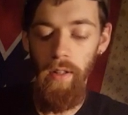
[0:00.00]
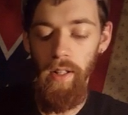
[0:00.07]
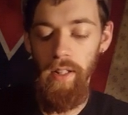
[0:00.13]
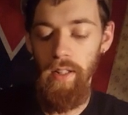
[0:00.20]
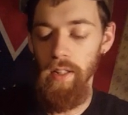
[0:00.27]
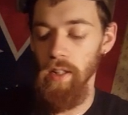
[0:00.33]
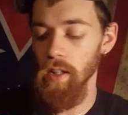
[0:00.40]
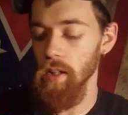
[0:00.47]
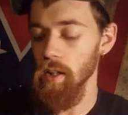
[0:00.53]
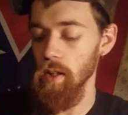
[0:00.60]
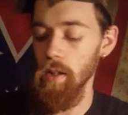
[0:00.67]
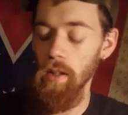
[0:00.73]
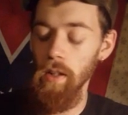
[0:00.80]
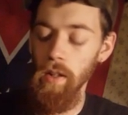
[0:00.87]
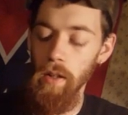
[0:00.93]
so that's
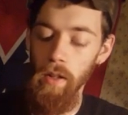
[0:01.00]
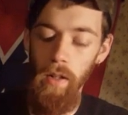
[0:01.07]
there.